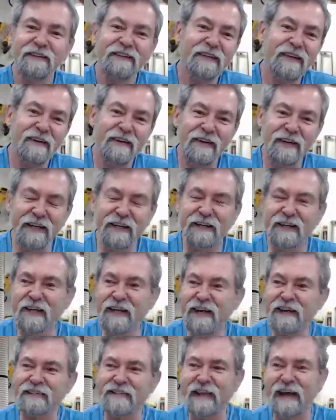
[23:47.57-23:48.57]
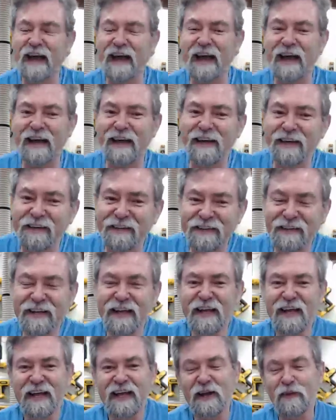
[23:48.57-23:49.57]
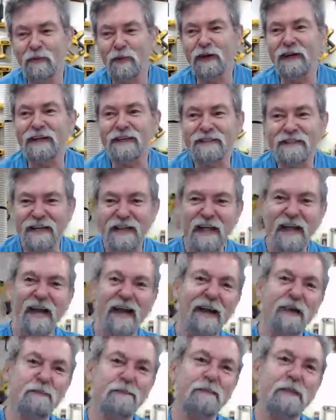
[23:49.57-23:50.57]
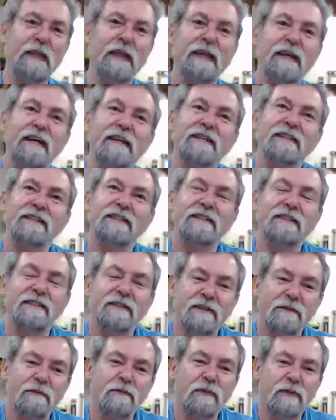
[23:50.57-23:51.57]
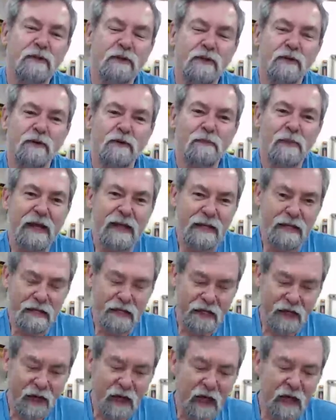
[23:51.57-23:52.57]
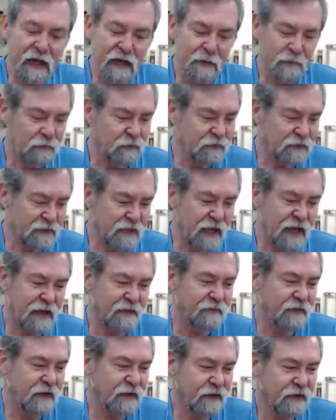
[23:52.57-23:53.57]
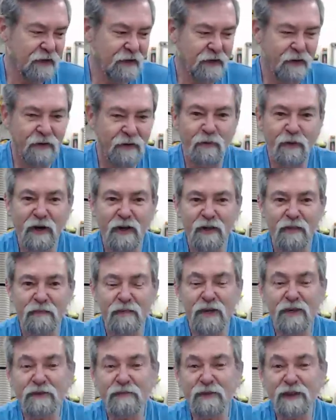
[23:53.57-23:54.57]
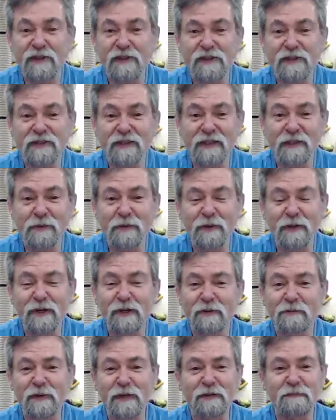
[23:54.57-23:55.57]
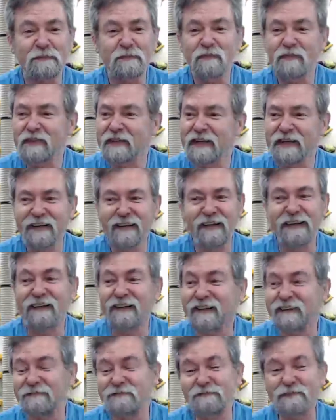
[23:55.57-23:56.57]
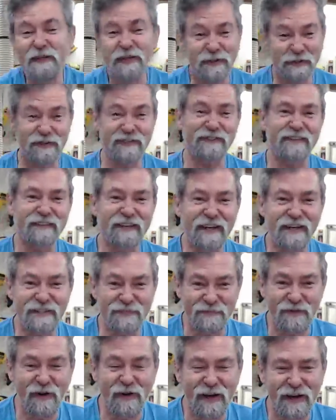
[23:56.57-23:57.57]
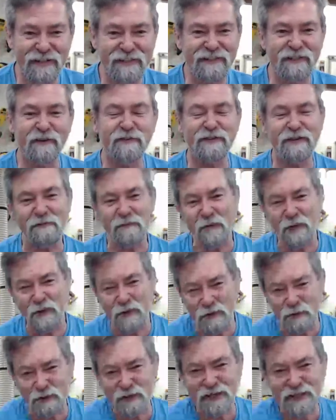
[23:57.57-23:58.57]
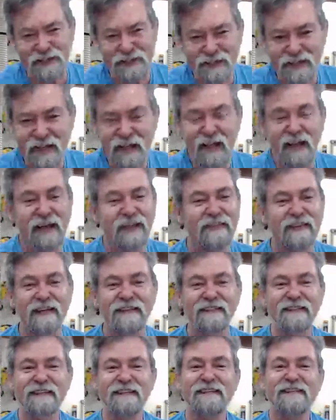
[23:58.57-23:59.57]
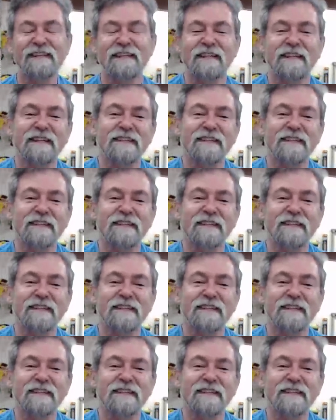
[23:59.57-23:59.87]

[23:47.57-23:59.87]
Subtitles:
It's hard. It really is hard to make claim to having one of the best benches in the world, but because it's mine. So if someone else says it, that's easy.